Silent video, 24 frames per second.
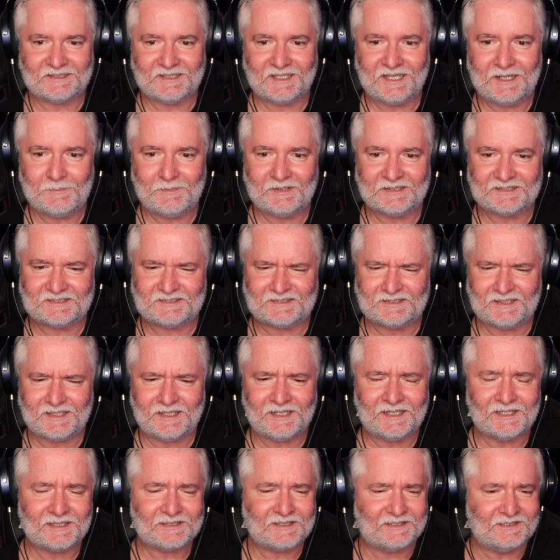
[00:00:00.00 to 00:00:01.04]
game, and it's
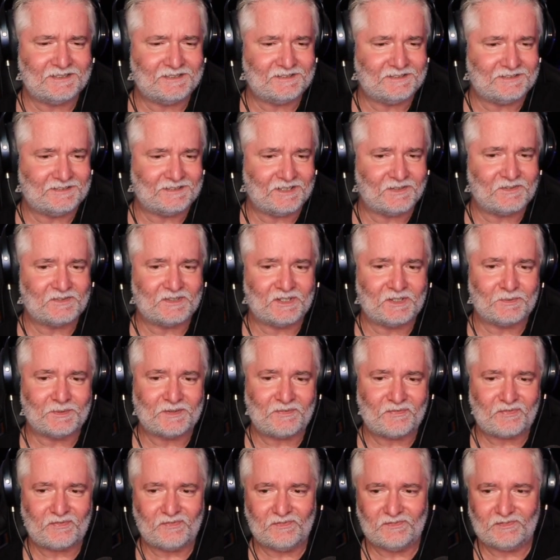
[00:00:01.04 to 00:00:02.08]
dark and you don't know
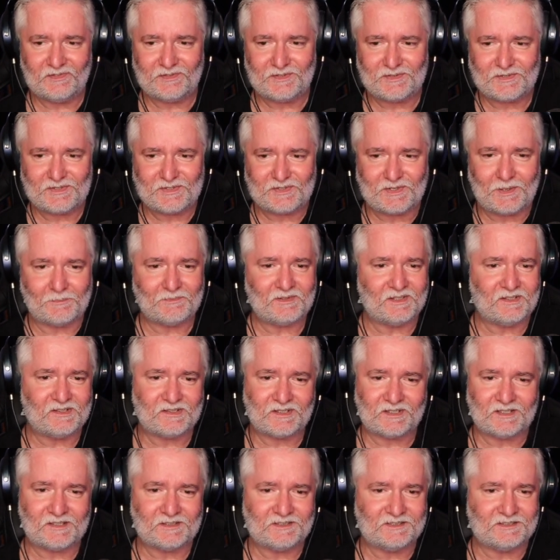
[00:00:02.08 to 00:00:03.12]
when something's
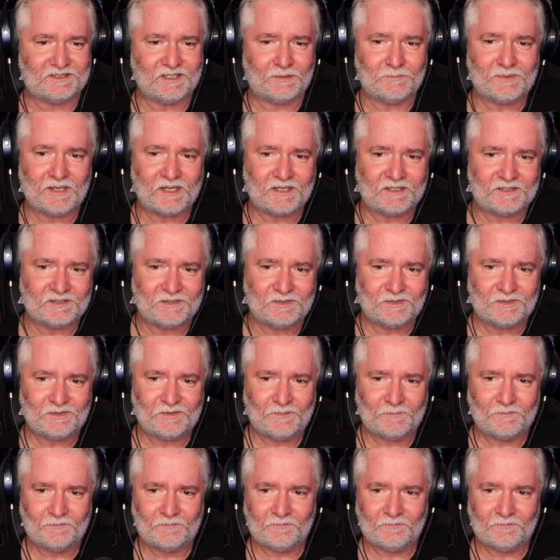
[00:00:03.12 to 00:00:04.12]
gonna jump out at you.